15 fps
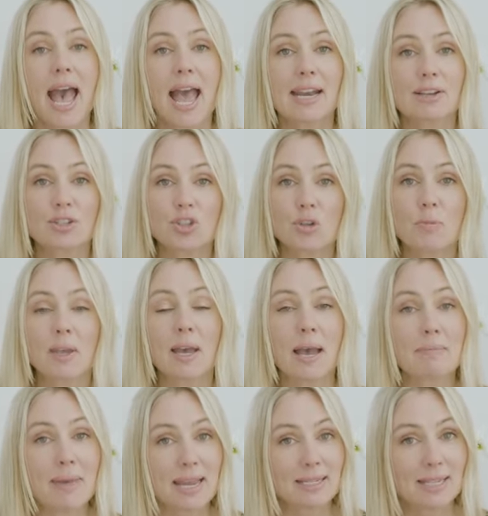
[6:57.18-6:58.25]
And assuming
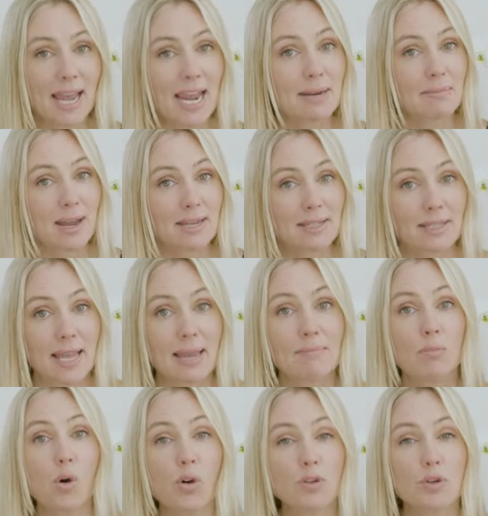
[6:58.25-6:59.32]
I maintain my
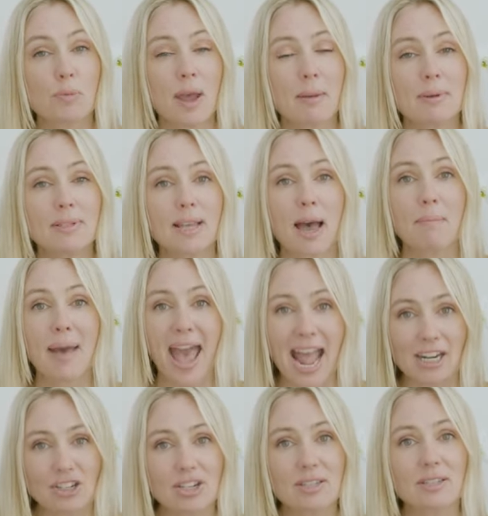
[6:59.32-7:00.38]
same mortgage repayments, I'm
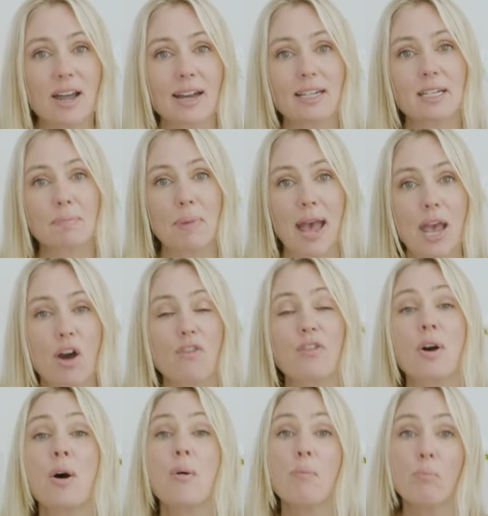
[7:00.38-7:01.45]
actually starting to pay
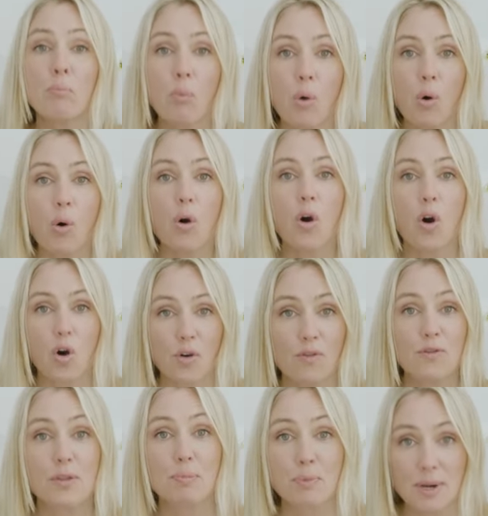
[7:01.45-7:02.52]
off more
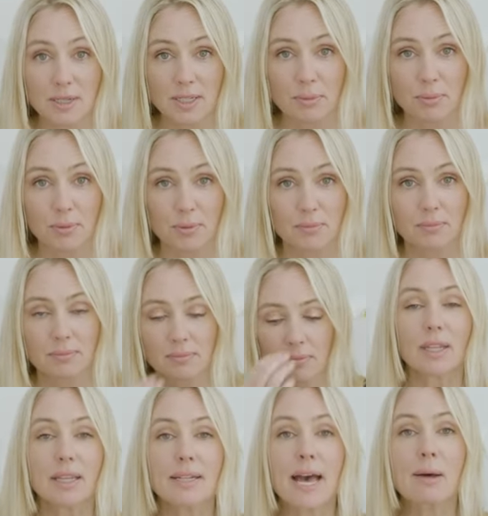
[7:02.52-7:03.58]
of the principal.
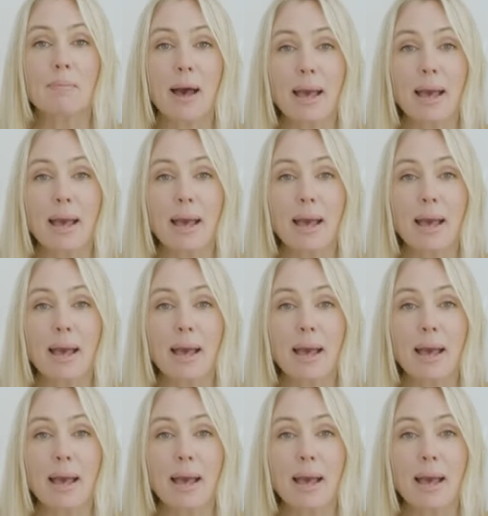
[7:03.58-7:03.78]
Now,